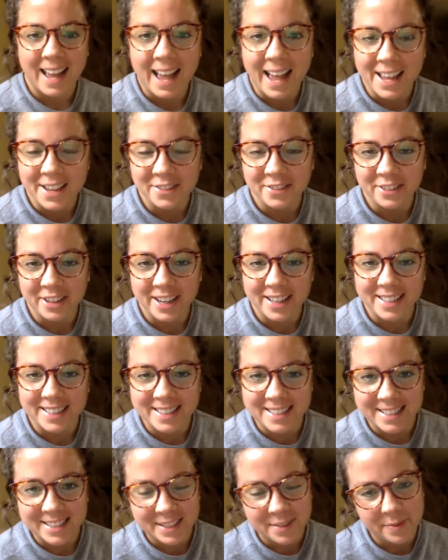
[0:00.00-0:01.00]
Hi
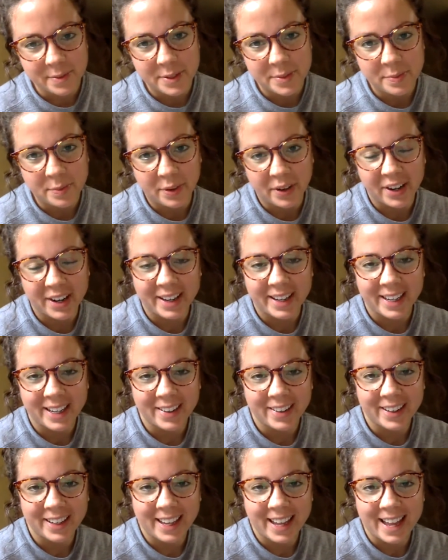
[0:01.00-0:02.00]
friends, it's Miss Mora
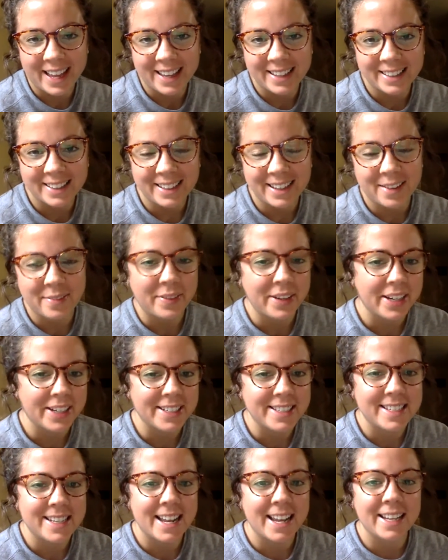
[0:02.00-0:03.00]
here again, and I'm here
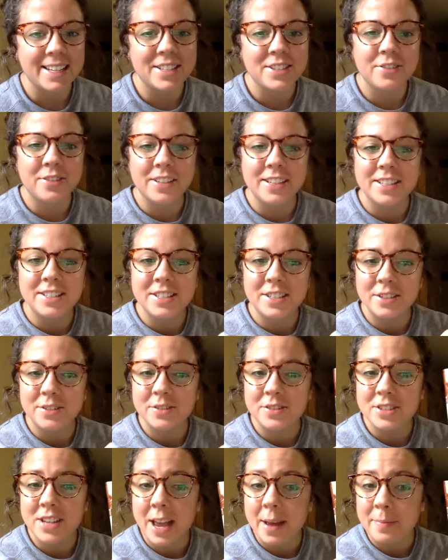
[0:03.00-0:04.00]
today to read to you
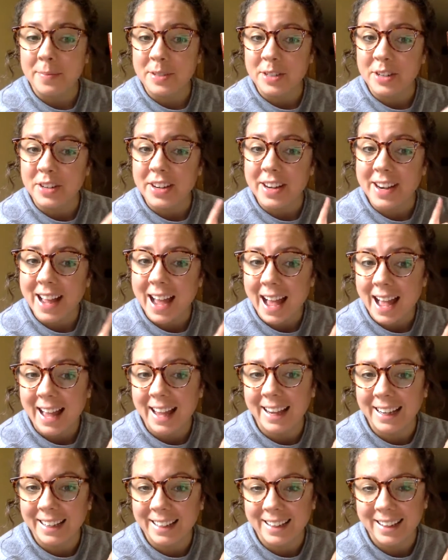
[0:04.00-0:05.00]
chapter 9
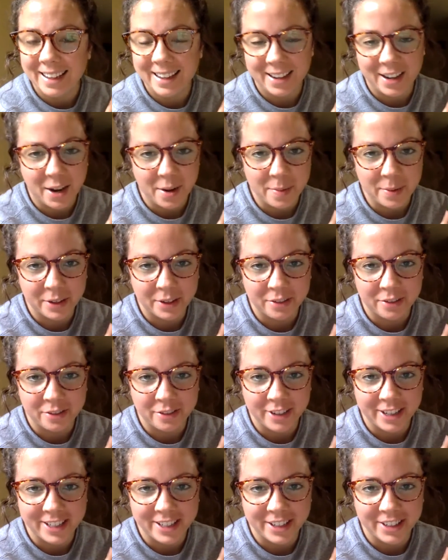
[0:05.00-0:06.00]
in our book
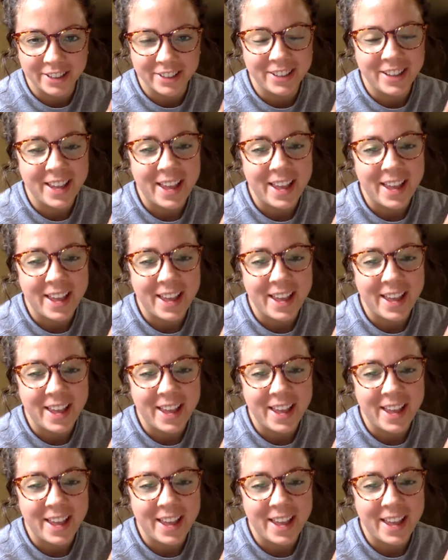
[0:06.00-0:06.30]
Frindle.